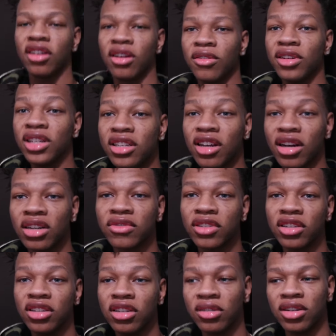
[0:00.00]
I really thought I was
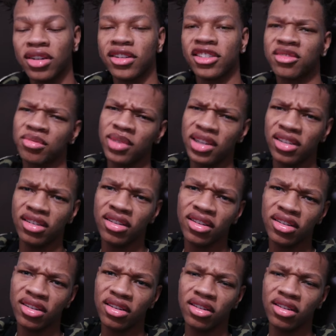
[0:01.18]
gonna go without smelling good.